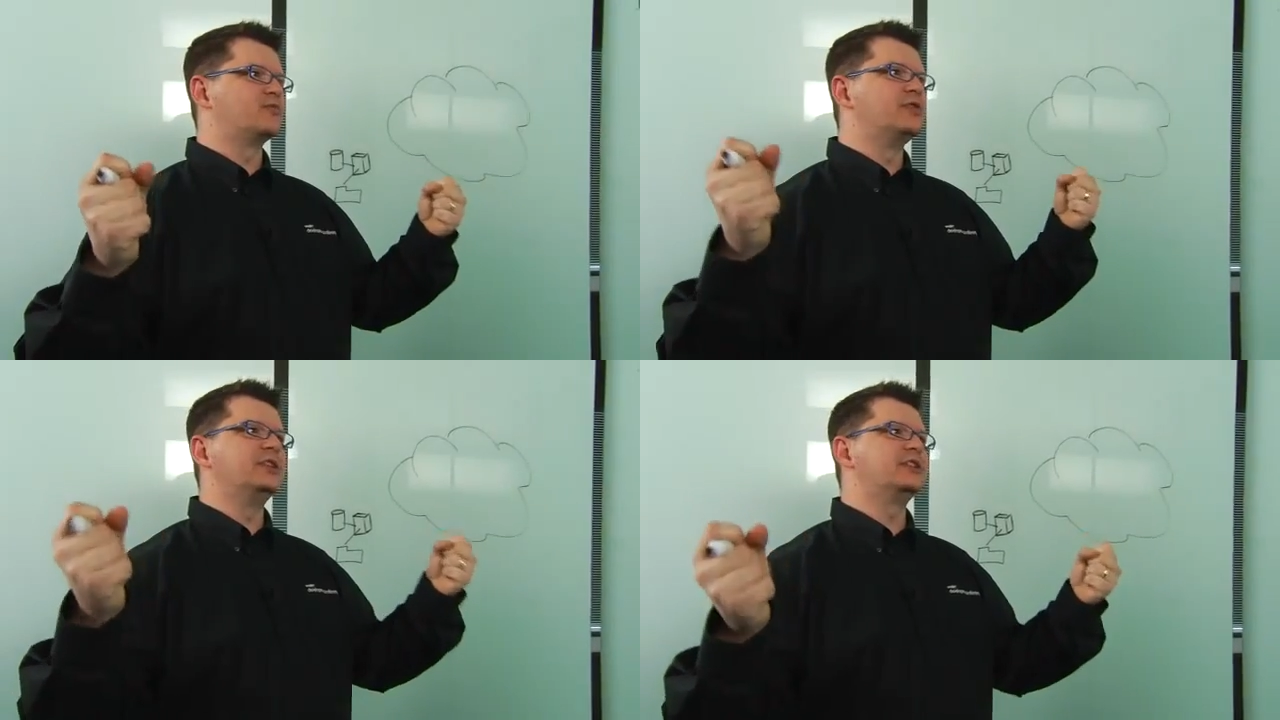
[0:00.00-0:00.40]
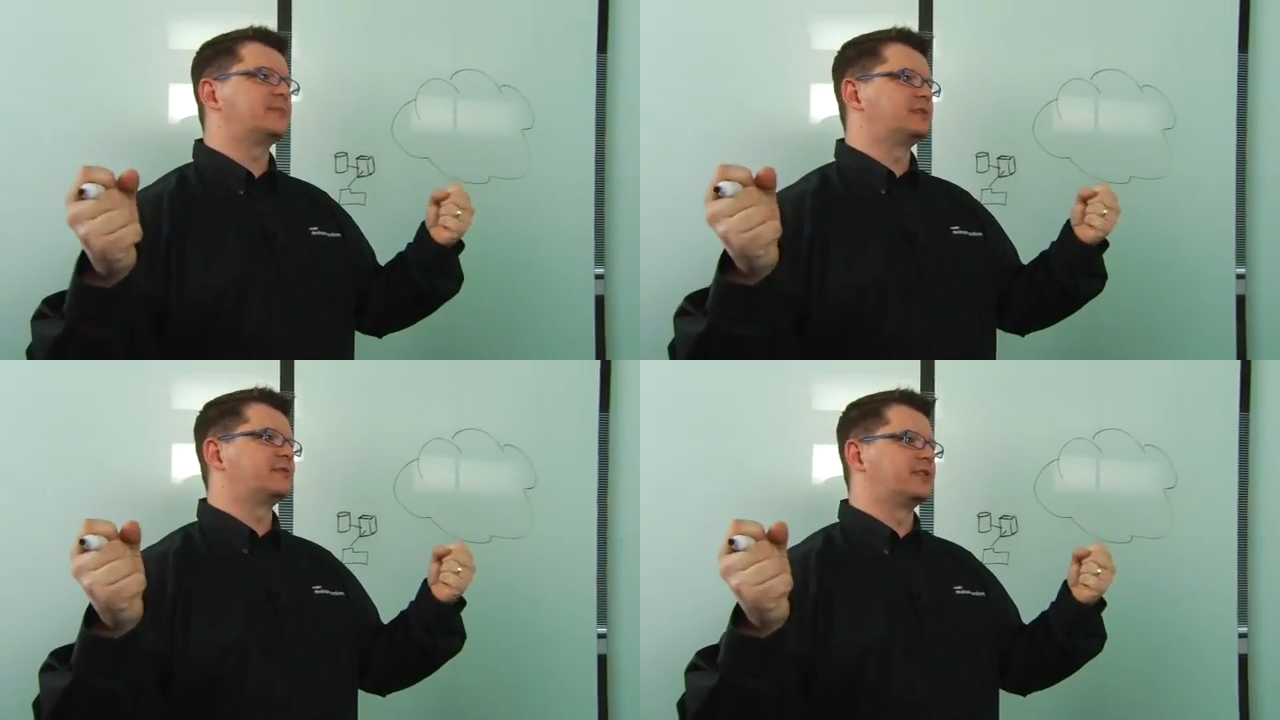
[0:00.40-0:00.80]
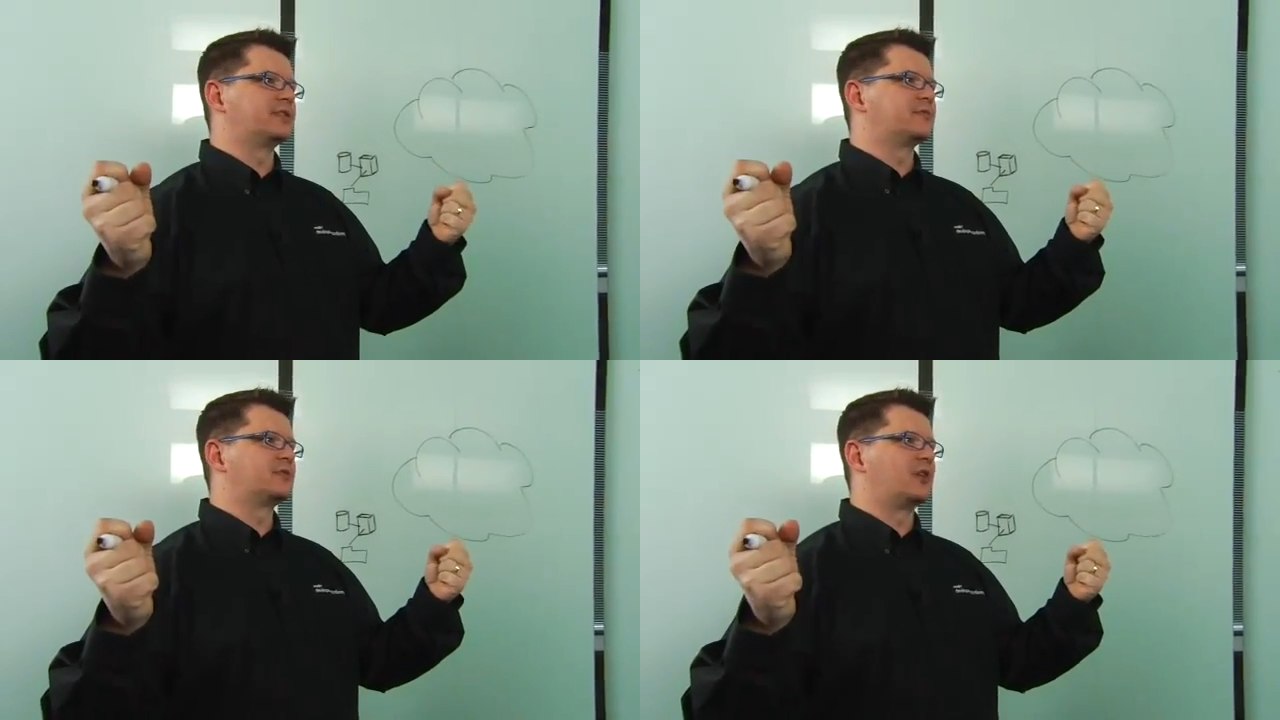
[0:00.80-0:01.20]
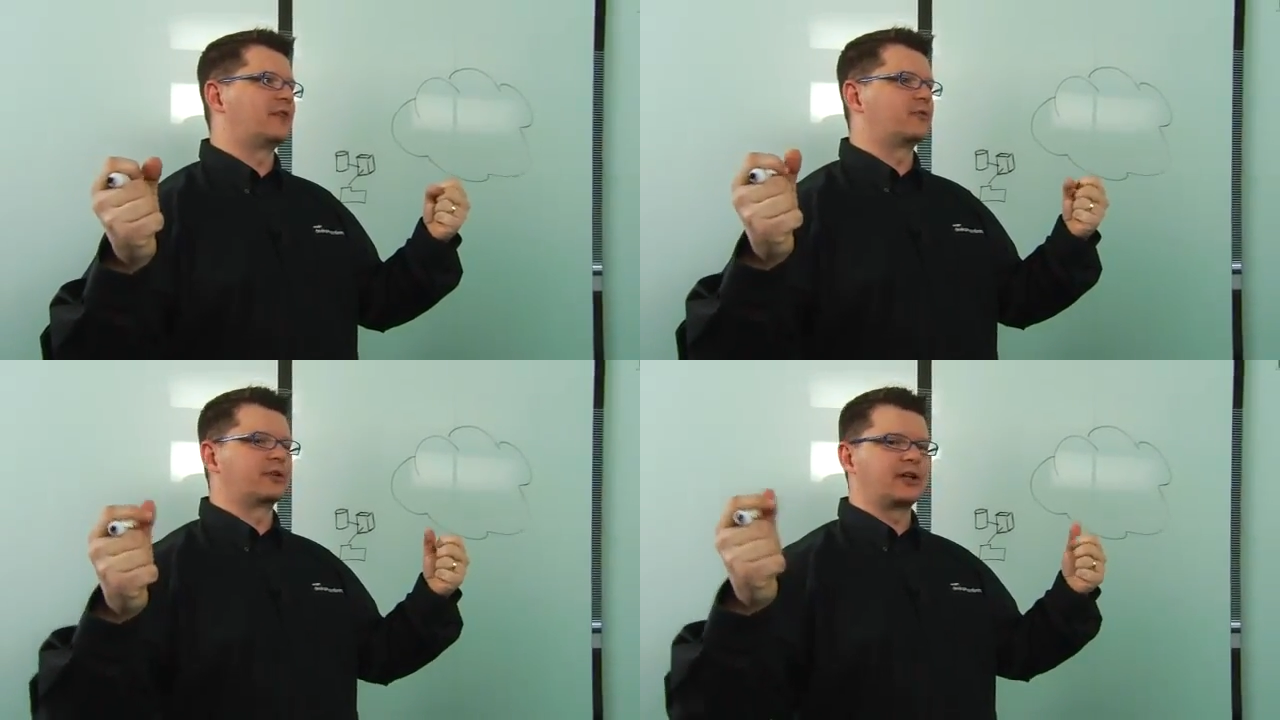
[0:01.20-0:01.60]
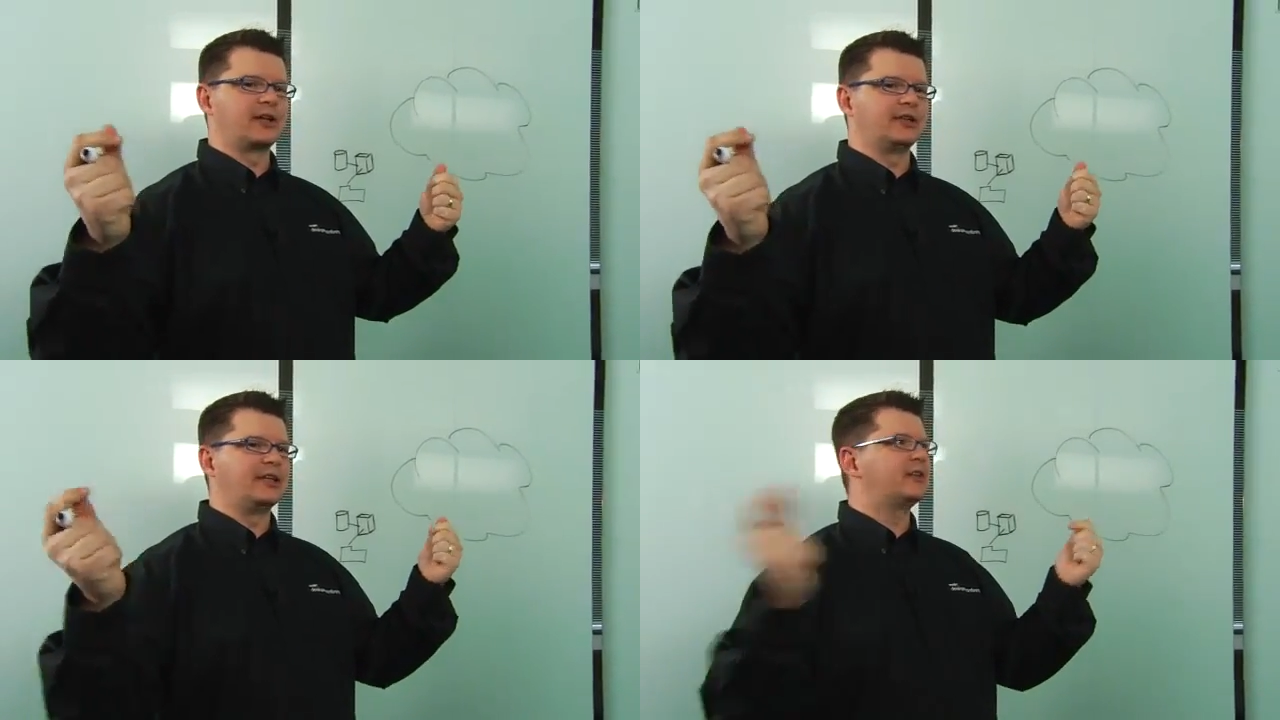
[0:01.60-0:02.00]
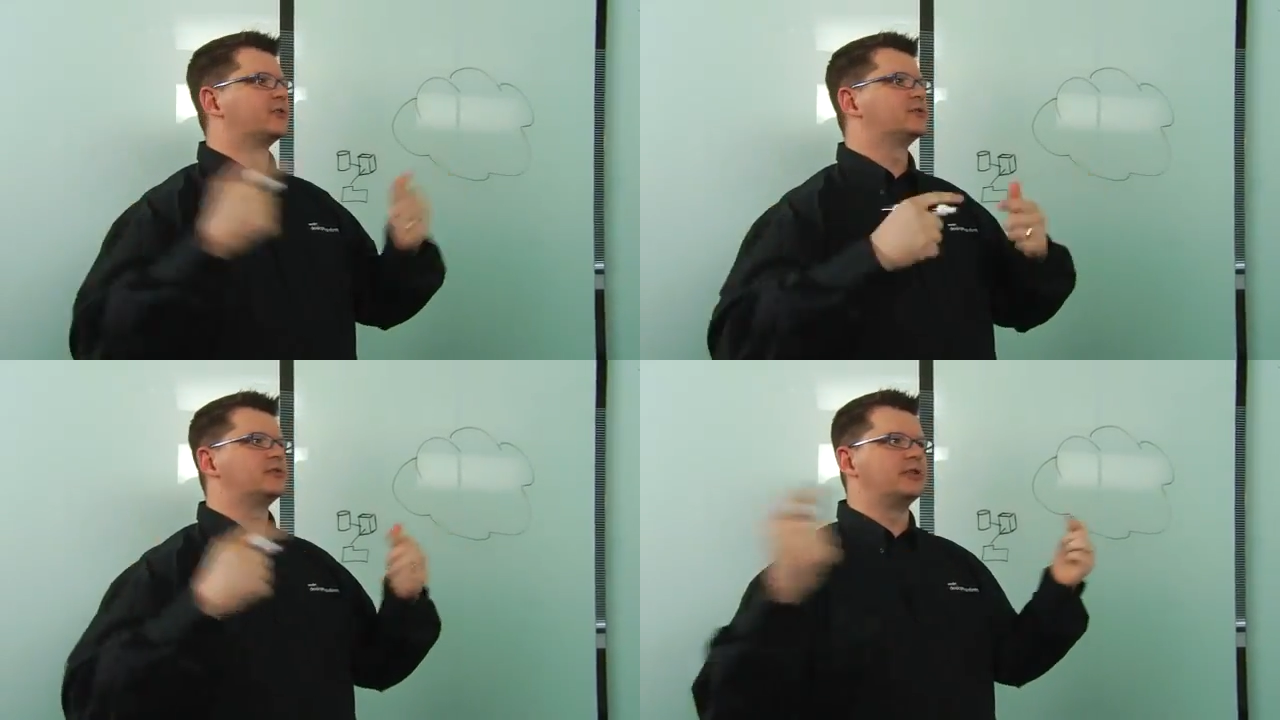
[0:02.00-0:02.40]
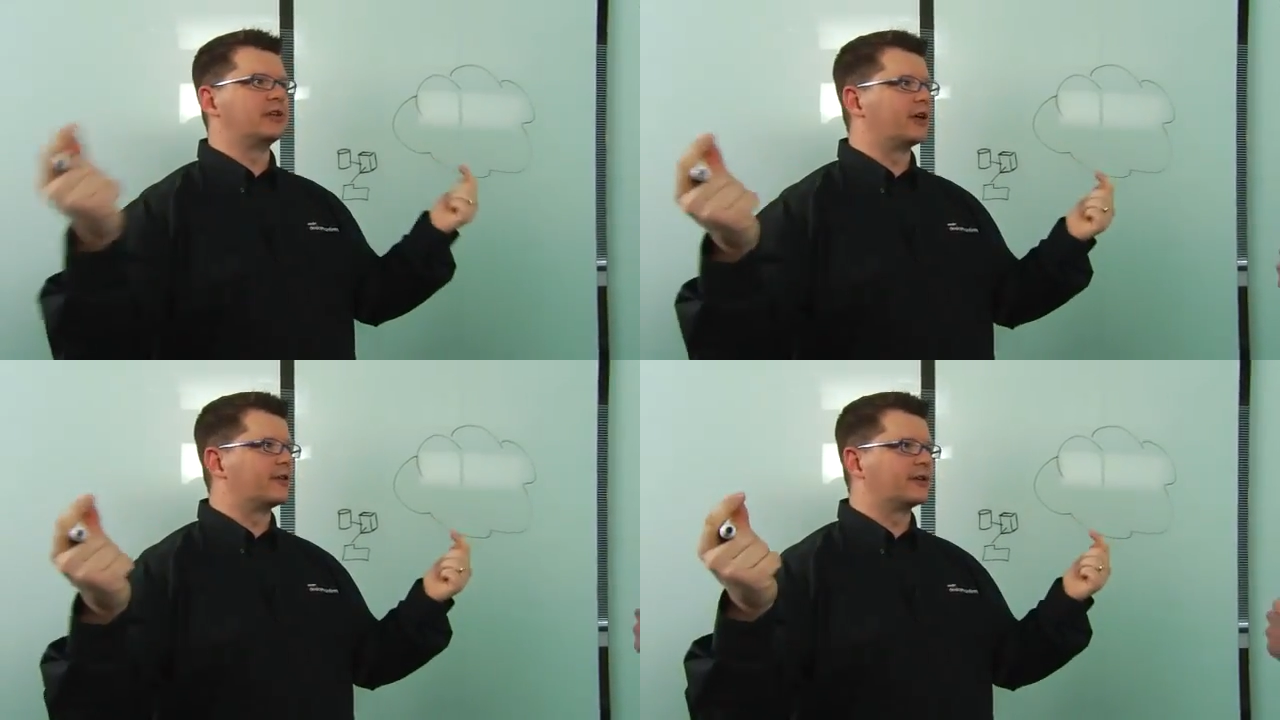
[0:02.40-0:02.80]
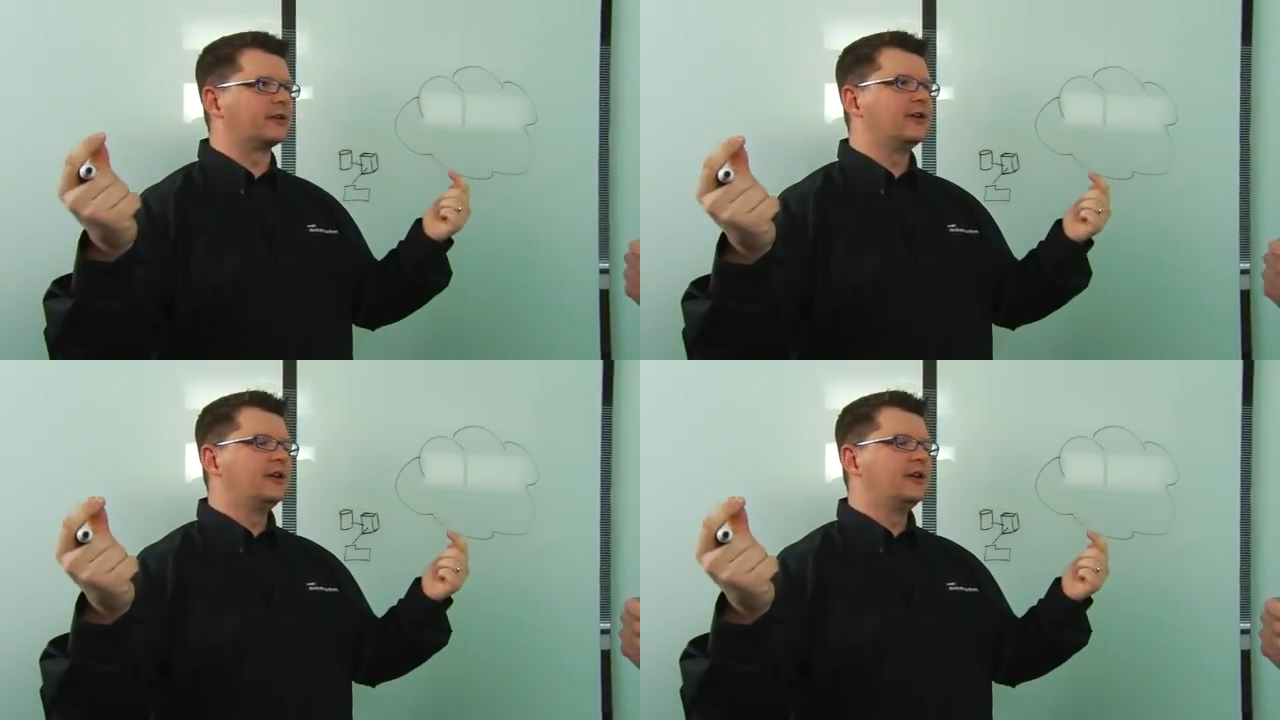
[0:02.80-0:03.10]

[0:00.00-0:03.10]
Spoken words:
really expensive custom software to kind of link those two together.